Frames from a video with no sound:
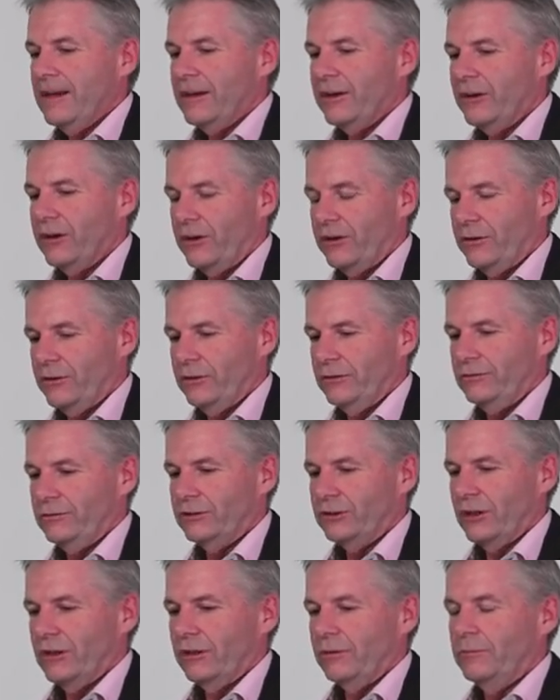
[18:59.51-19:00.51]
got a good
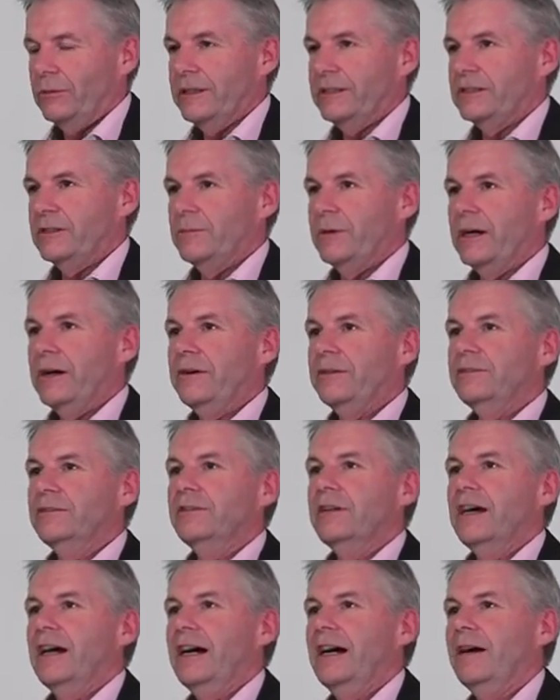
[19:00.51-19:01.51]
solid piece of bone
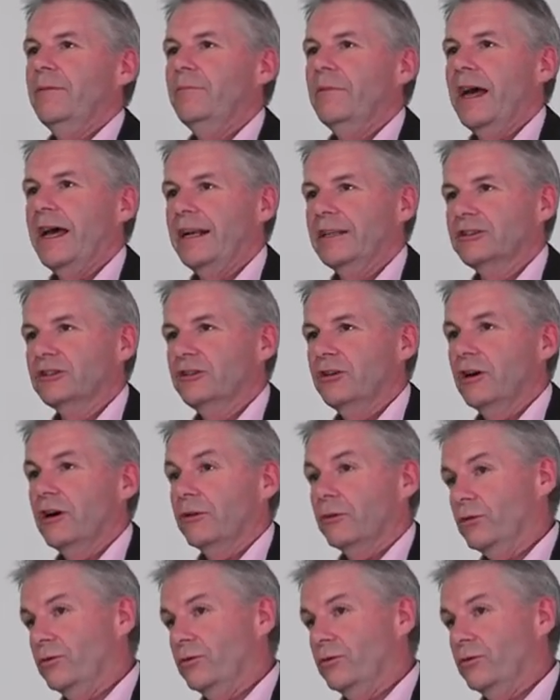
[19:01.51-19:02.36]
um, and it's not,